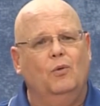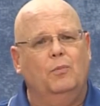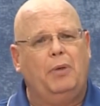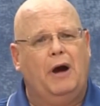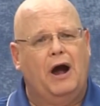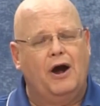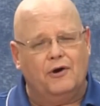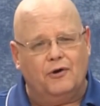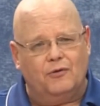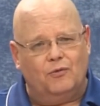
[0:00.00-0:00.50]

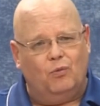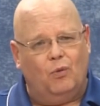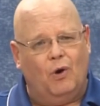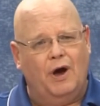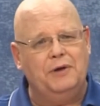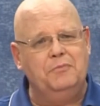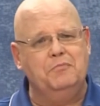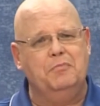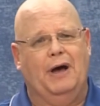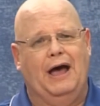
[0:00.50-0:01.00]
part of
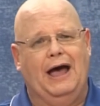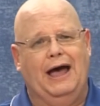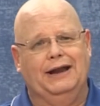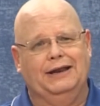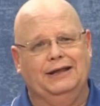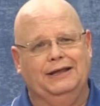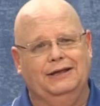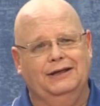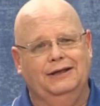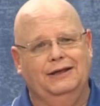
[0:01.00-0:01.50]
one
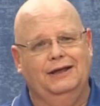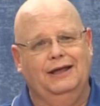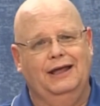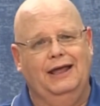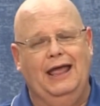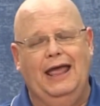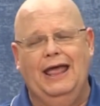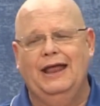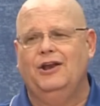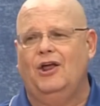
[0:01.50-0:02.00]
body
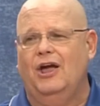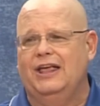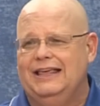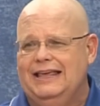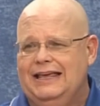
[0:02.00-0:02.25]
and